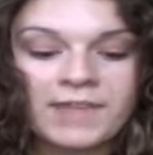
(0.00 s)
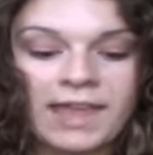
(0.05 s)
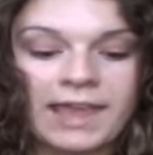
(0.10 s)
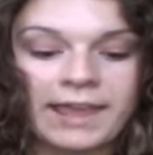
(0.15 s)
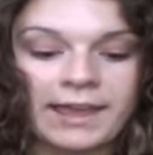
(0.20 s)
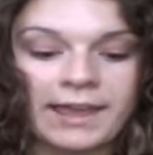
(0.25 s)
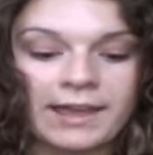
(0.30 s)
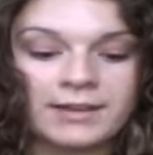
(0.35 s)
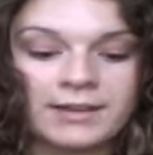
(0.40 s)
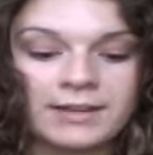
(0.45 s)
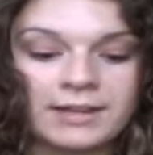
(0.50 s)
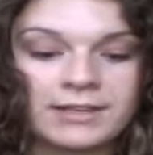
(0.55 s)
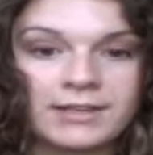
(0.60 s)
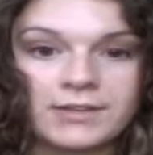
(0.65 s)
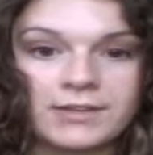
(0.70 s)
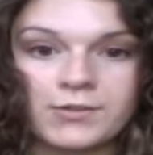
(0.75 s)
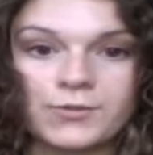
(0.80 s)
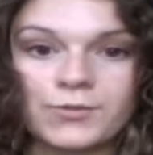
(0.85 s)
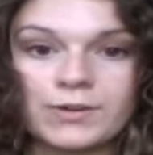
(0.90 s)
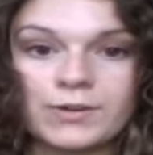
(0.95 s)
and it
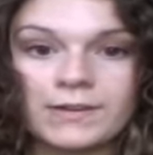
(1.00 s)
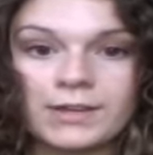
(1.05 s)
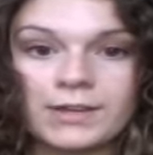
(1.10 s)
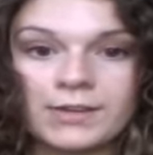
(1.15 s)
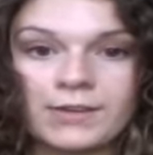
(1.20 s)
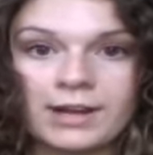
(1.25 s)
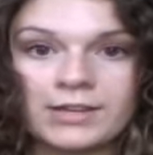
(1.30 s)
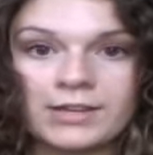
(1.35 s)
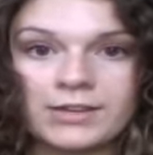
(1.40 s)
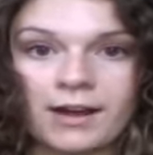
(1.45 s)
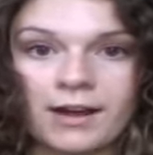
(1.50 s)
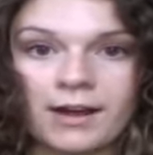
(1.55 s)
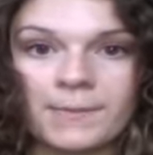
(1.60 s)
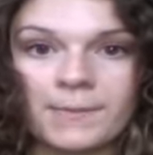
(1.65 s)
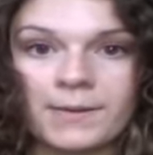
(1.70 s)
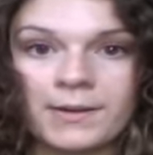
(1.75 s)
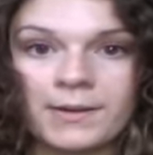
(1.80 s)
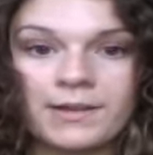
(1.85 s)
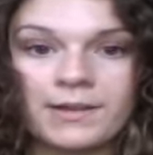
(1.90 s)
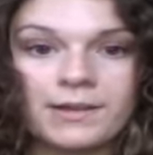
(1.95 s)
does a really great
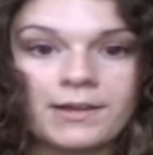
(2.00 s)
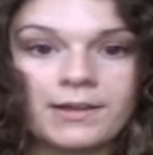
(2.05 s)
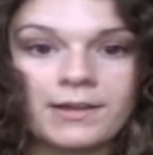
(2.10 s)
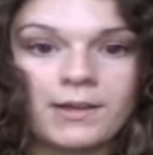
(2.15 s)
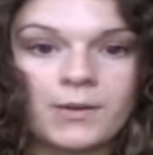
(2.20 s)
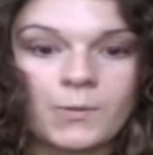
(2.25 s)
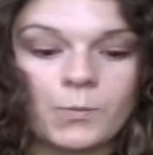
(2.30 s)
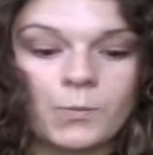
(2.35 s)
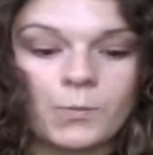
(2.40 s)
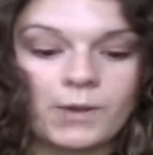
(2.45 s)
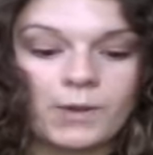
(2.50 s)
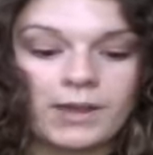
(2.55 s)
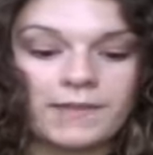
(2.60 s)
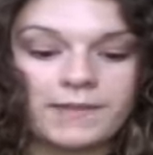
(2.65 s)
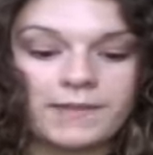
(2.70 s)
job with,